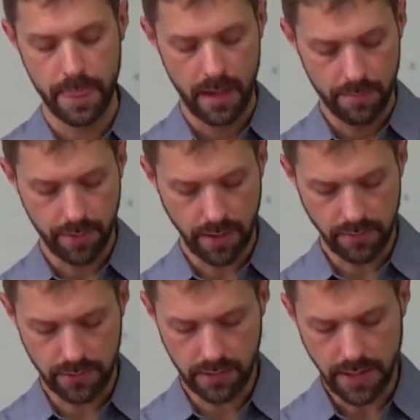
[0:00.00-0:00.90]
But
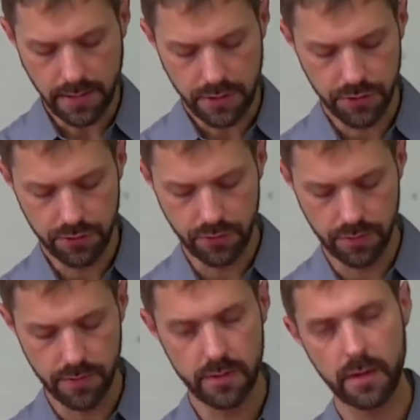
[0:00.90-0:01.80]
I'd like to
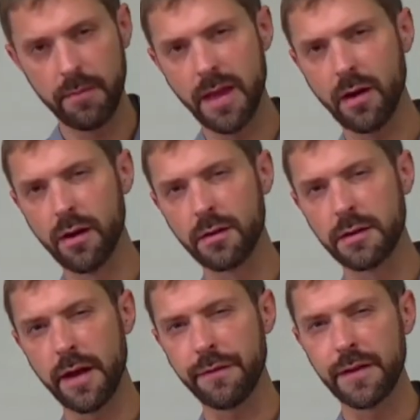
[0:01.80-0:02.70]
make our
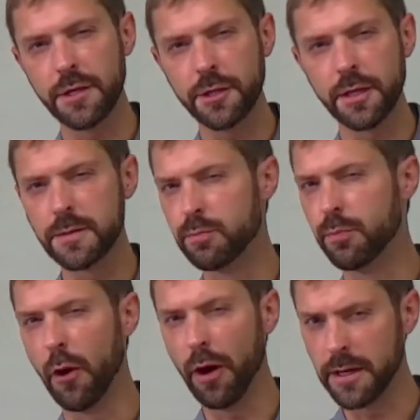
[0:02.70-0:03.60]
definition as
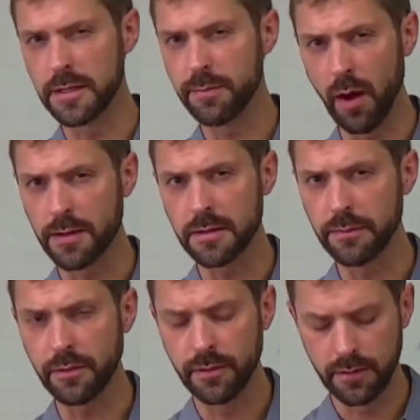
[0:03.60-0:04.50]
broad as possible.
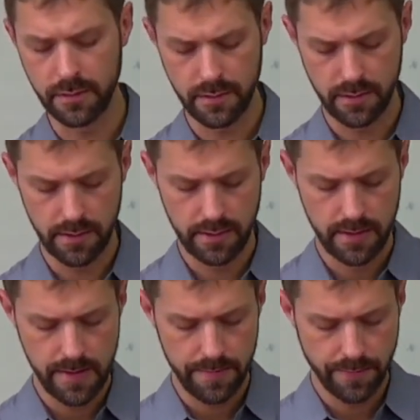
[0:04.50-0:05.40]

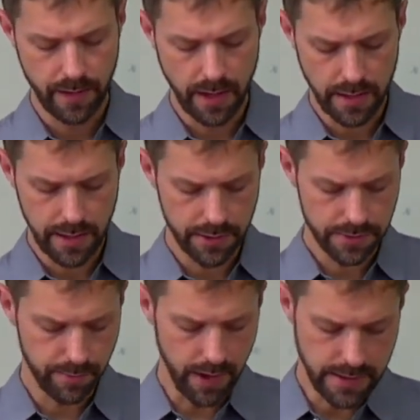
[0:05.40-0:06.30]
And here's
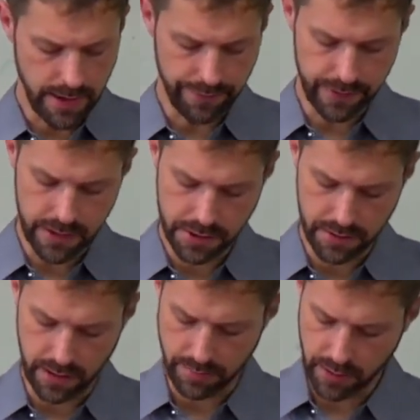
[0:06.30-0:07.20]
my definition
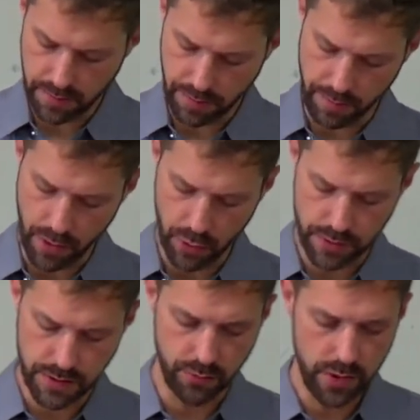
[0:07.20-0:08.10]
that I'm going to propose
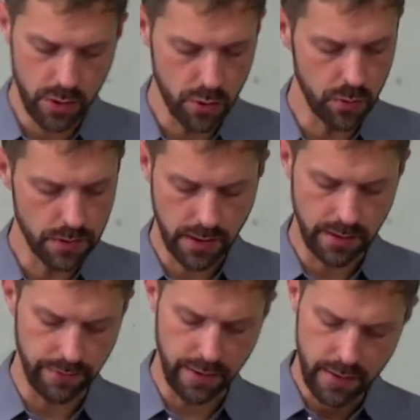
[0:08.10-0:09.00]
that we use, kind
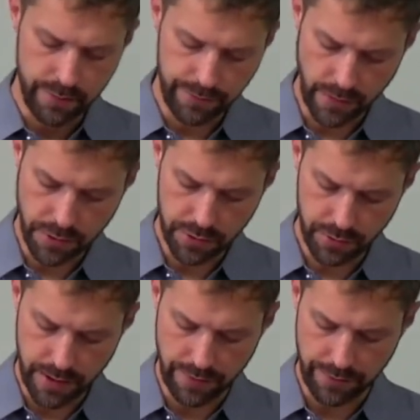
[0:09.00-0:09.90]
of a functional
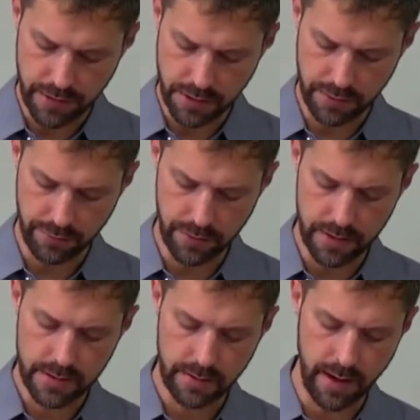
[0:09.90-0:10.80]
definition for
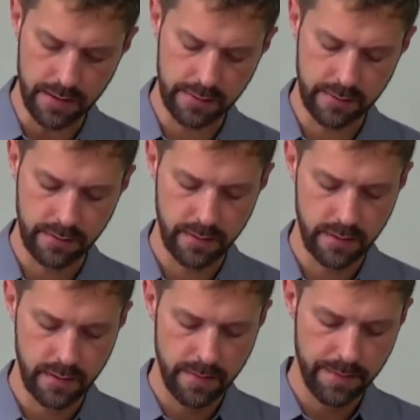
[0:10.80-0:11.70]
this class.
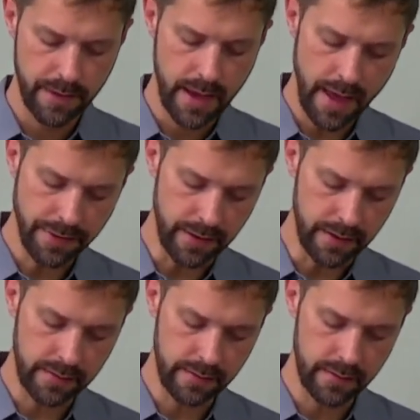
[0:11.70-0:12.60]

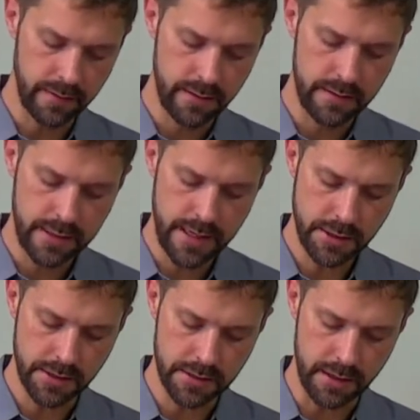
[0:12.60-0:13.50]
Ethics
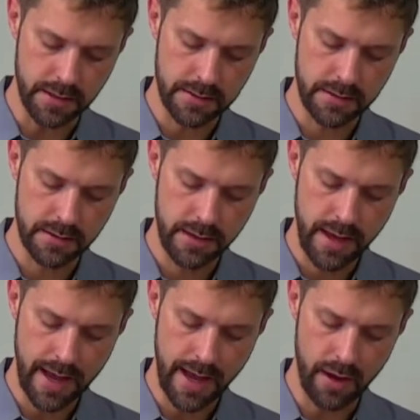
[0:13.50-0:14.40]
teaches us
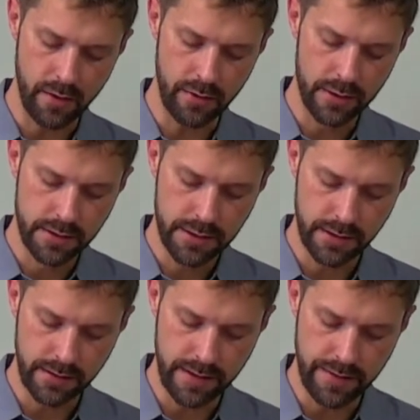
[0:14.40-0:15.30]
how to
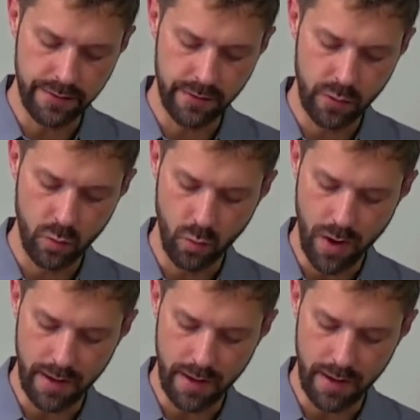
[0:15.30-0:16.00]
live well.